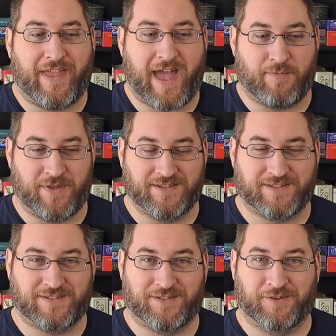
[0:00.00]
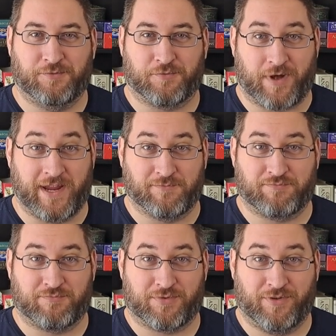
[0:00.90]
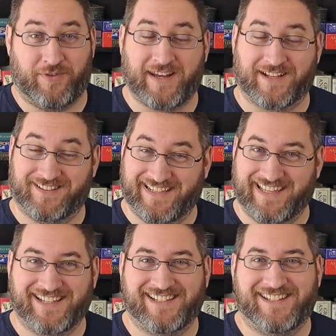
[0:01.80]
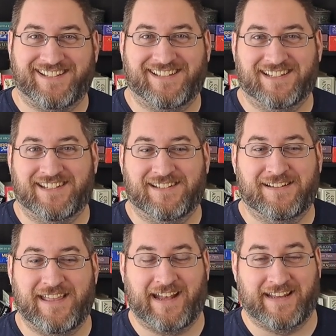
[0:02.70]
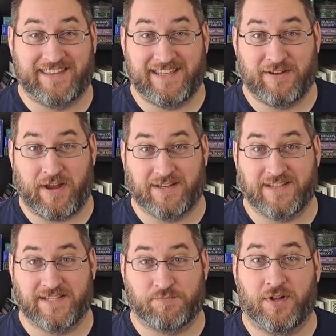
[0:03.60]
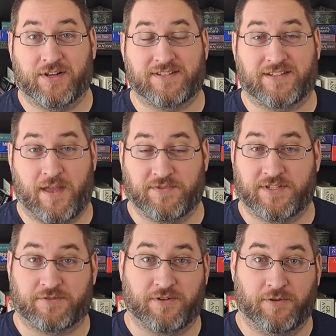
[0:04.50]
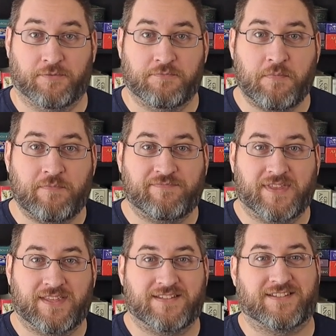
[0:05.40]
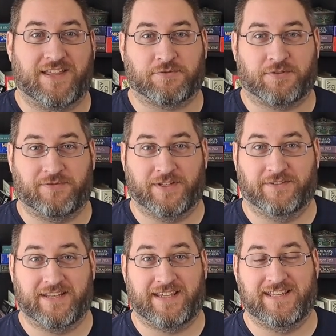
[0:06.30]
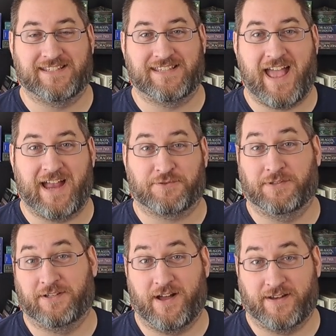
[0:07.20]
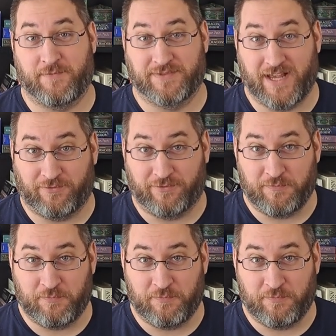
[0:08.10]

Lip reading: happens to write prophetically. Anything he writes in his books comes true. It's later revealed that he is actually God himself,